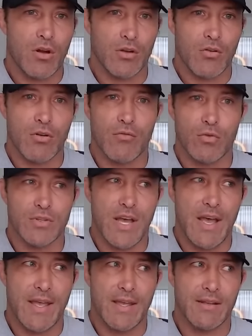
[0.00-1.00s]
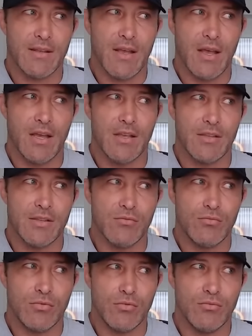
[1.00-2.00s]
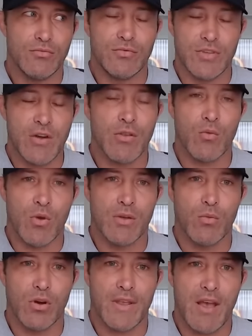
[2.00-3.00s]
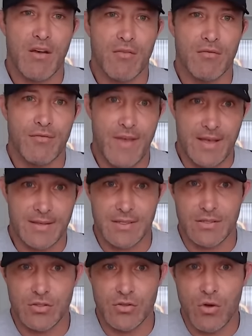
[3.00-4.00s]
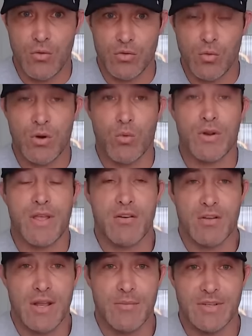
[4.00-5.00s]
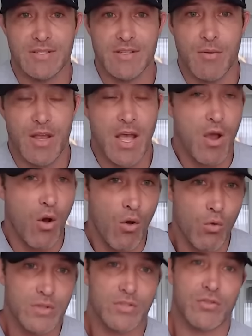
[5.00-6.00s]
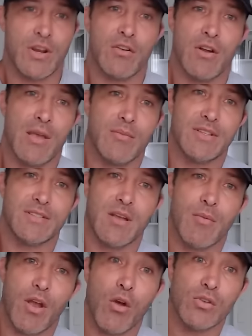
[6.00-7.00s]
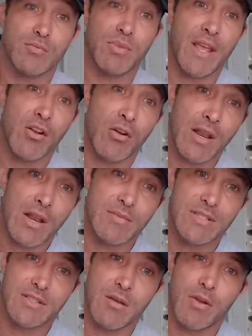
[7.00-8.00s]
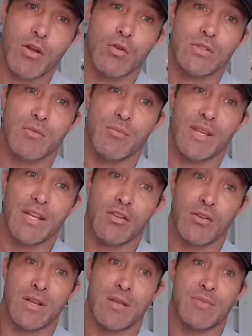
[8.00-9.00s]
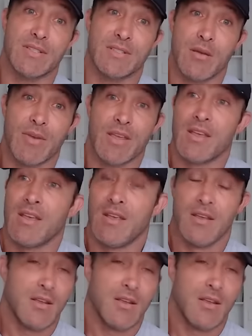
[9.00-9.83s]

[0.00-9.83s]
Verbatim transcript: on a carnivore diet, you generally want to work out fasted. You want to work out on an empty stomach. I always trained on an empty stomach. I always played on an empty stomach. I always competed on an empty stomach.